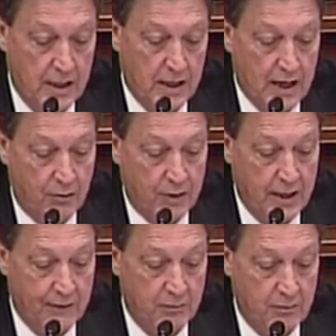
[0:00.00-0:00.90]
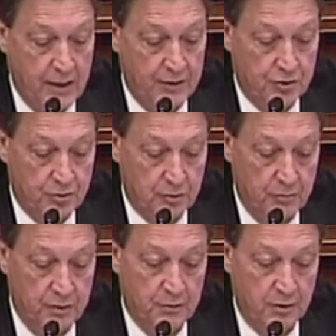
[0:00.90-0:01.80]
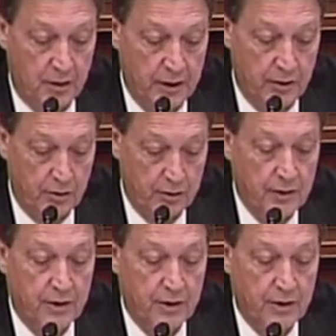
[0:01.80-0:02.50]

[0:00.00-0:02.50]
I will have a manager's amendment later